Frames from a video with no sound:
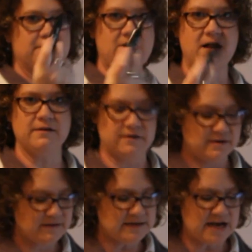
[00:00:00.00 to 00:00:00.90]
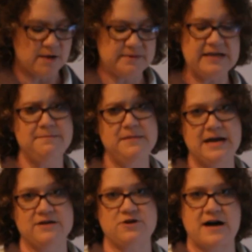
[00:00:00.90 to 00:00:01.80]
for color, to help keep me
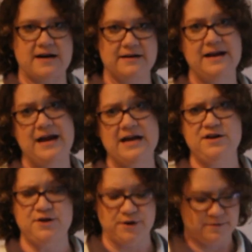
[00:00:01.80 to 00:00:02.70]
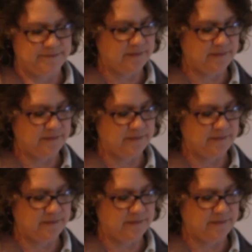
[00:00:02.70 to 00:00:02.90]
on track, and you.